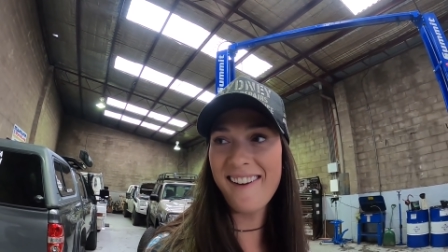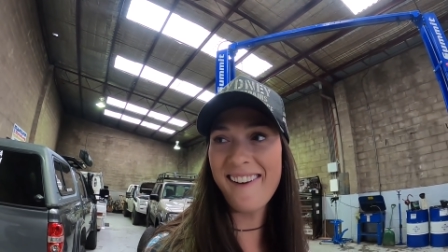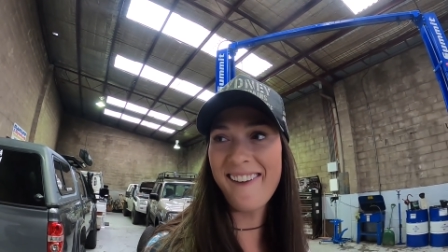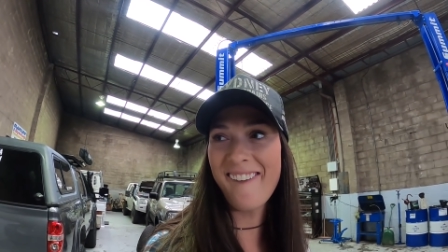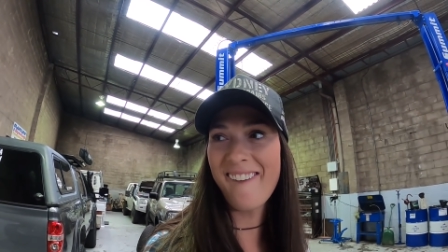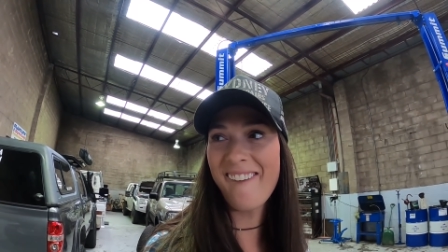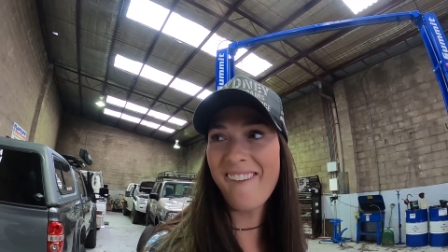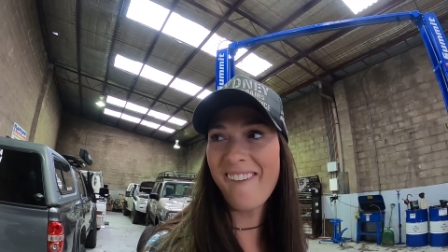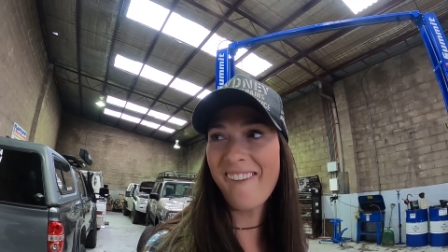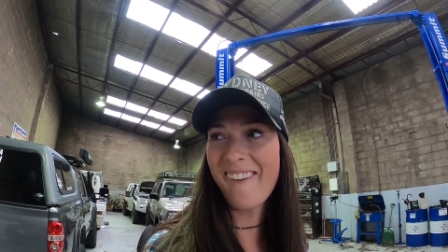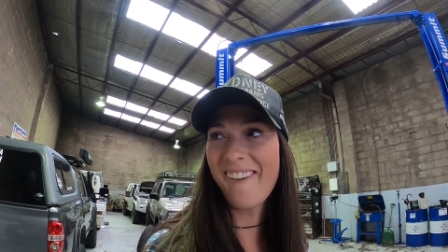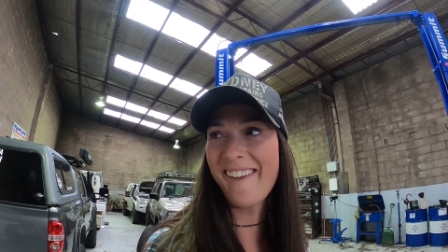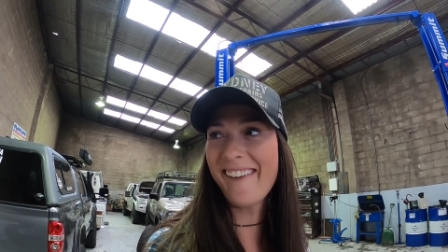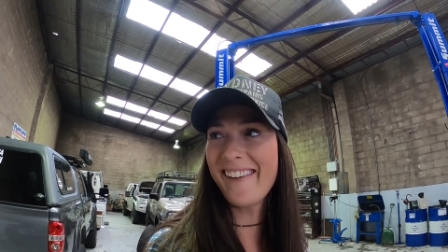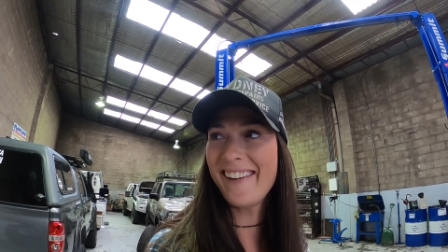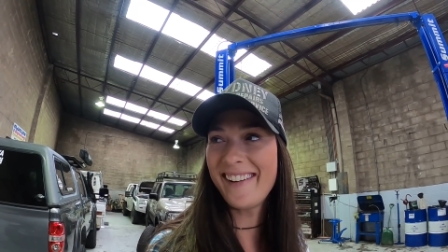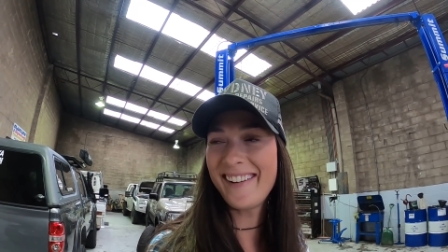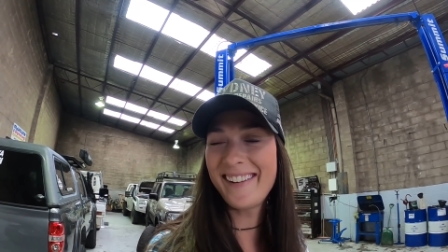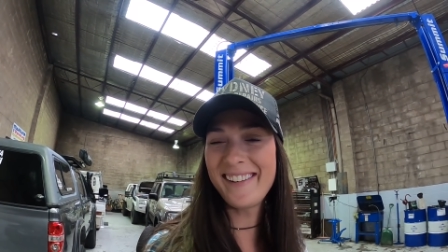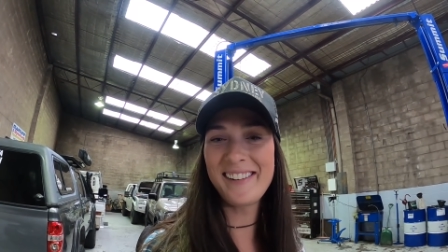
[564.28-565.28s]

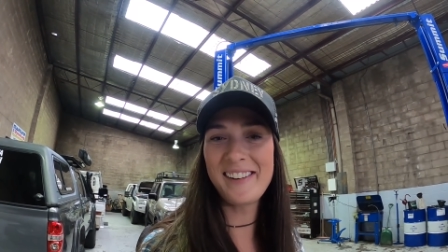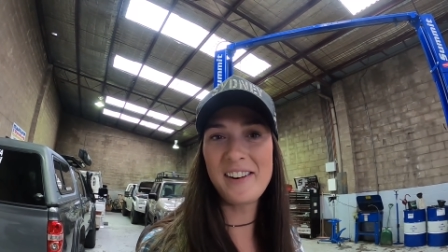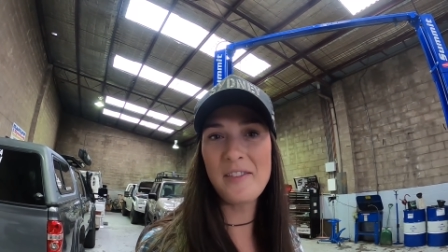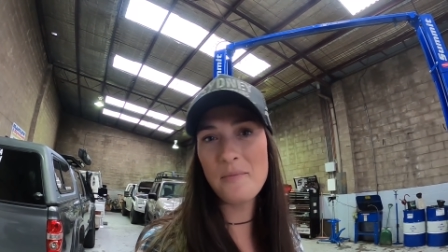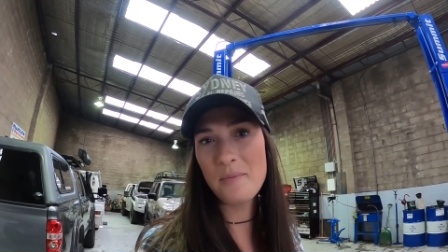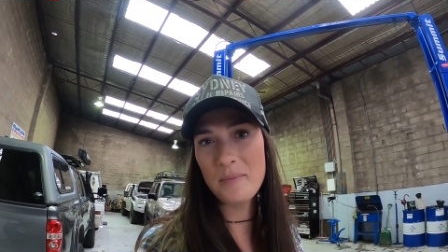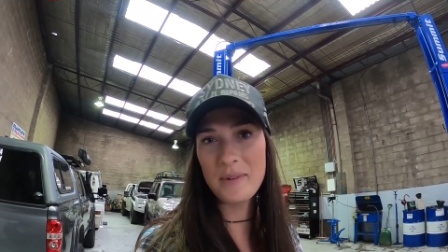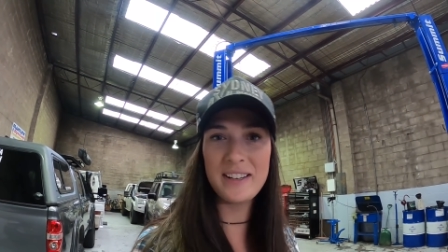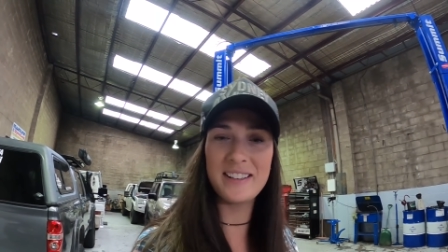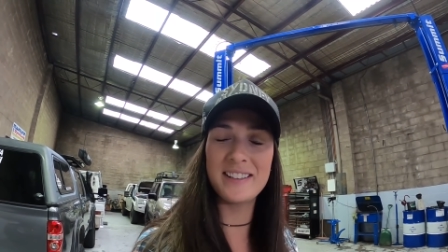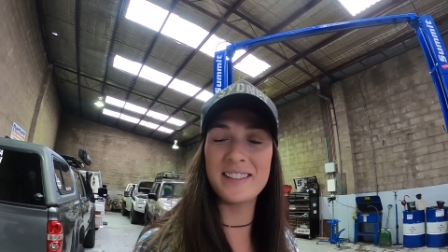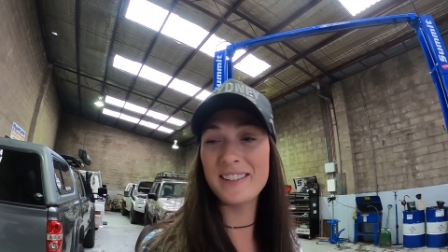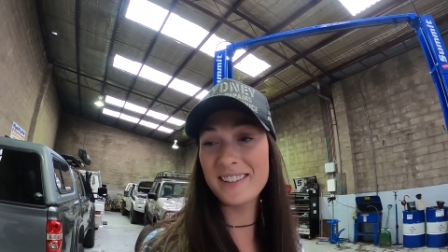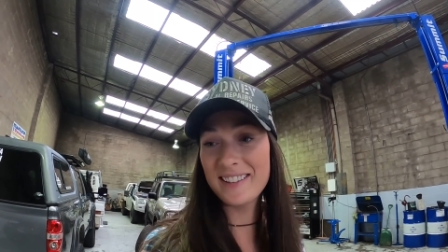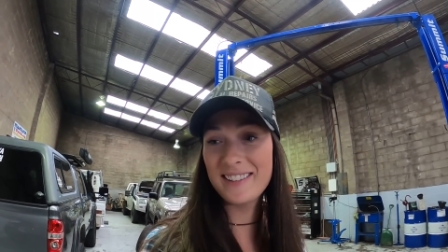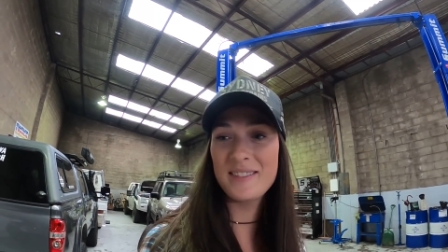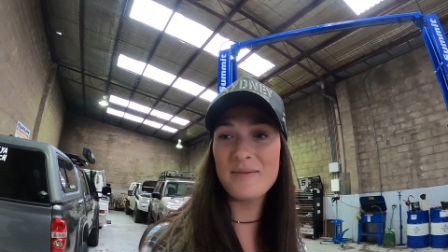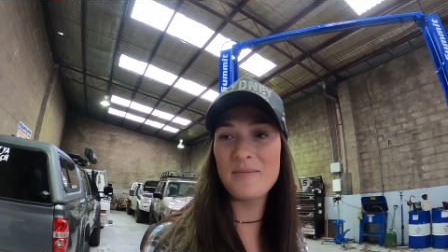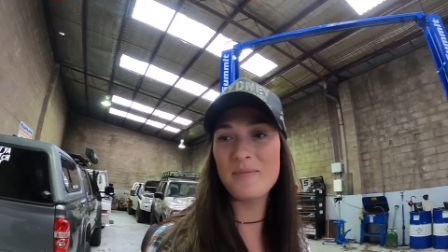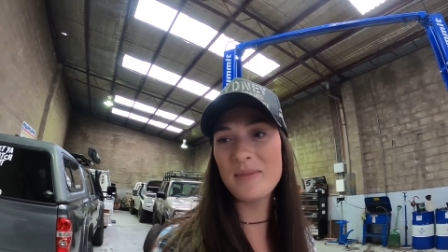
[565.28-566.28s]
Yeah,
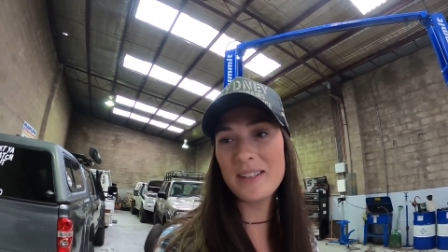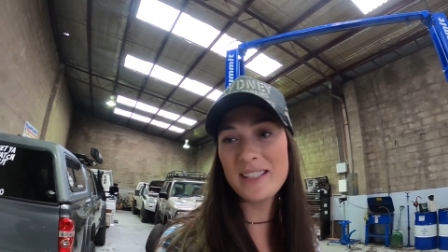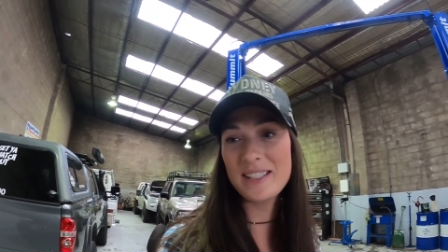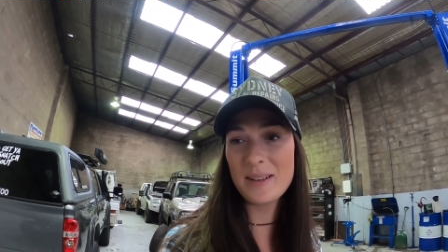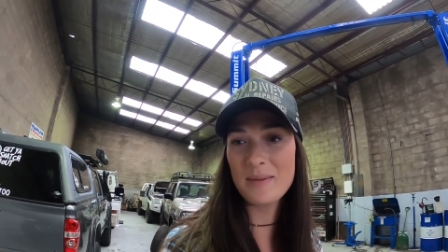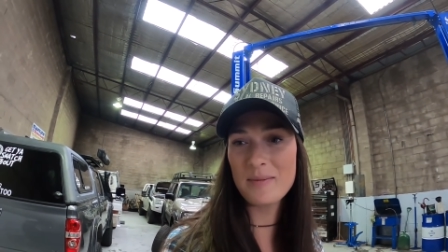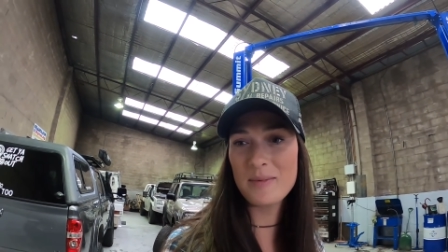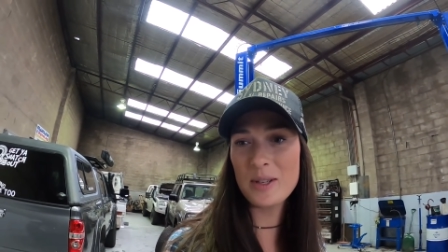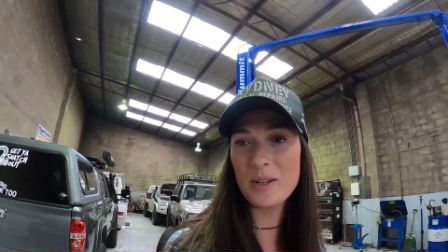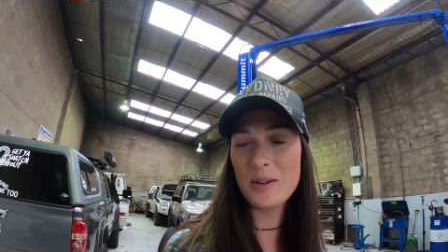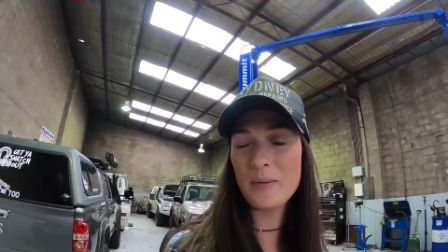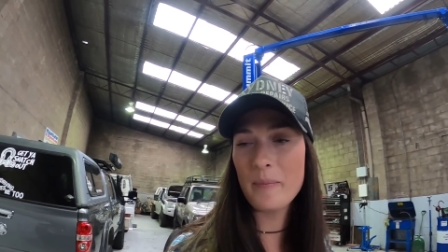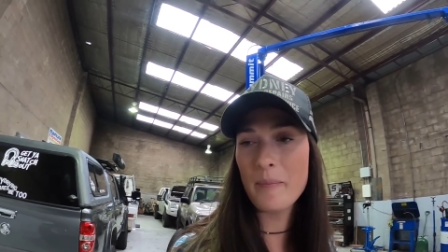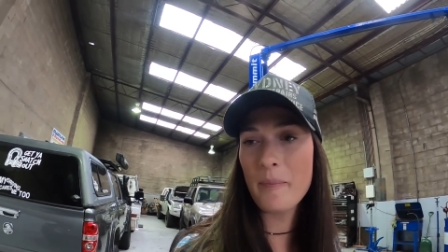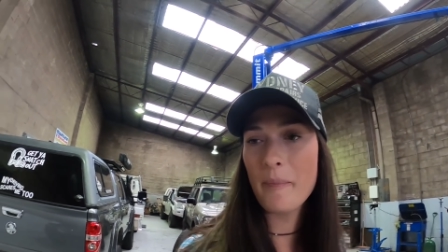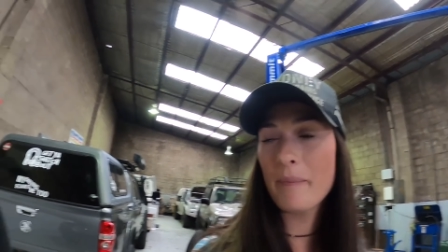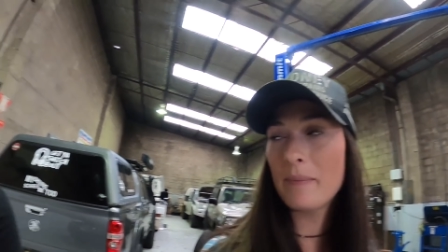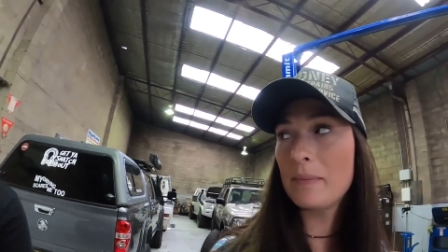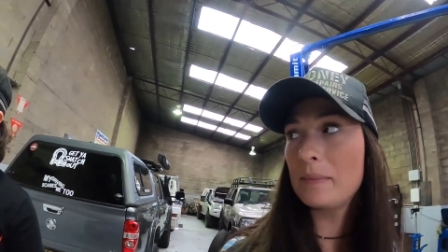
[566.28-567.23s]
pretty much everything we're doing on